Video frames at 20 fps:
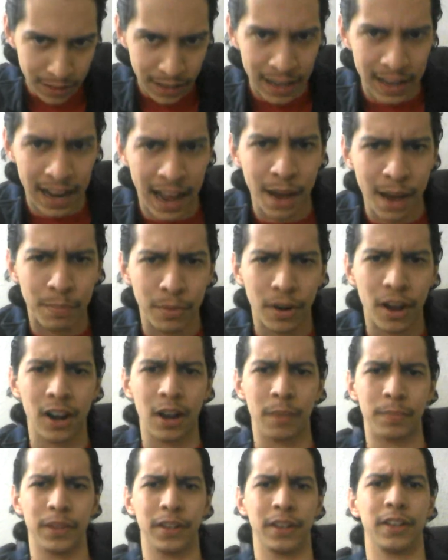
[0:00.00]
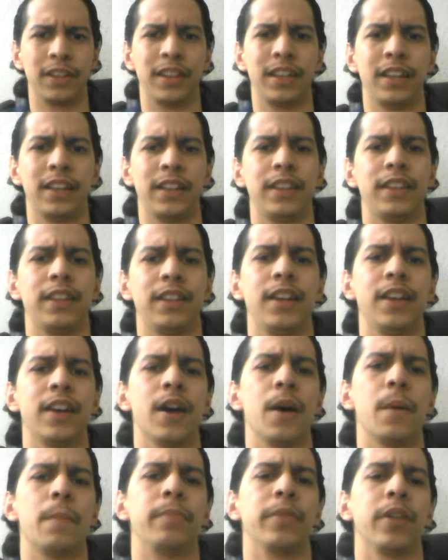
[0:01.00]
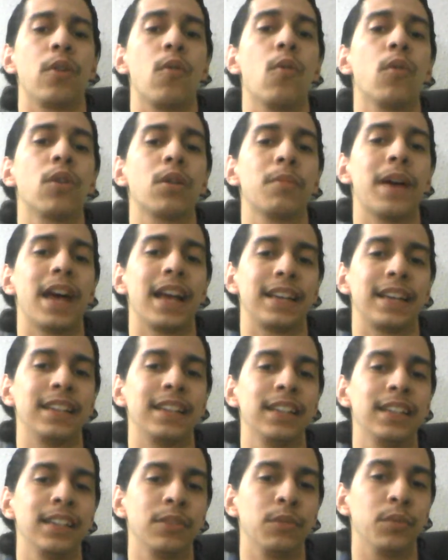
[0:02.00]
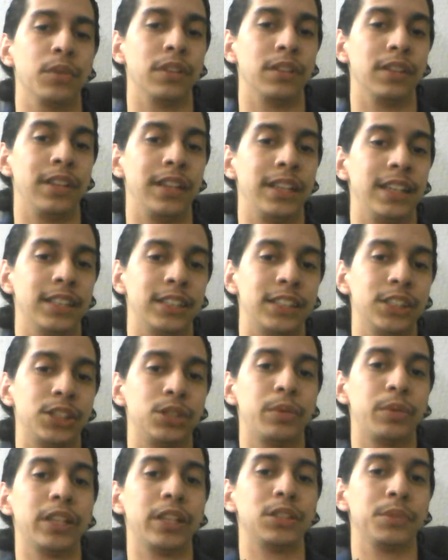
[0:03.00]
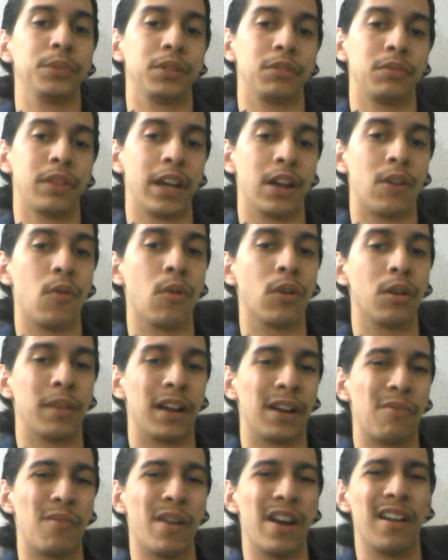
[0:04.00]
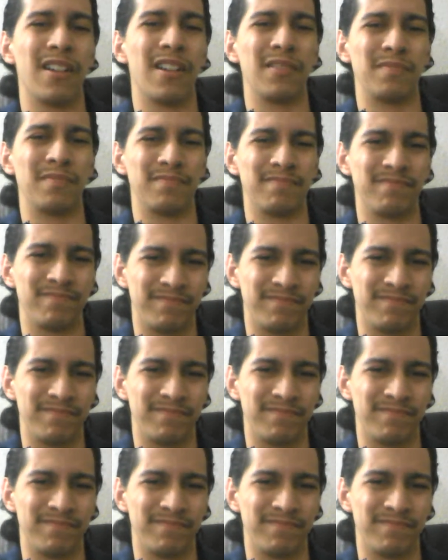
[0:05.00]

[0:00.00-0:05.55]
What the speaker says: And I brought up the quarterback, the situation with the right quarterback. Well,